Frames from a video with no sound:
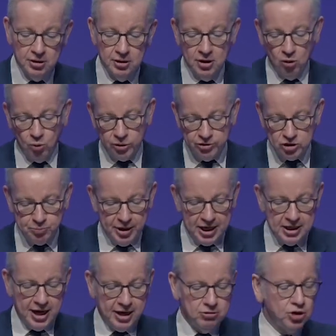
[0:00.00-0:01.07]
Whether it's Ben
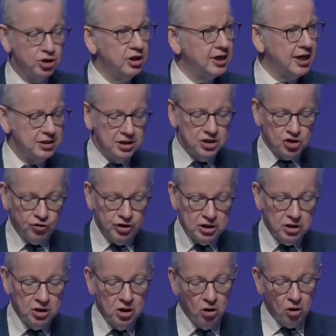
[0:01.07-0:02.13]
Houchen and Andy Street
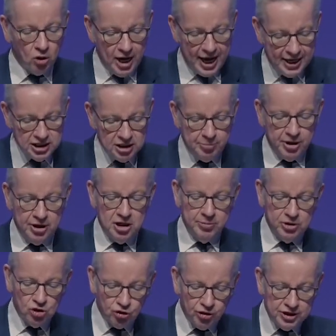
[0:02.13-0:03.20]
or Andy Burnham and
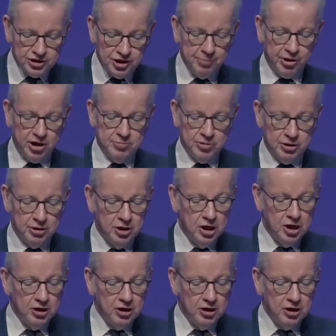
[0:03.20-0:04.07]
Tracy Braben, the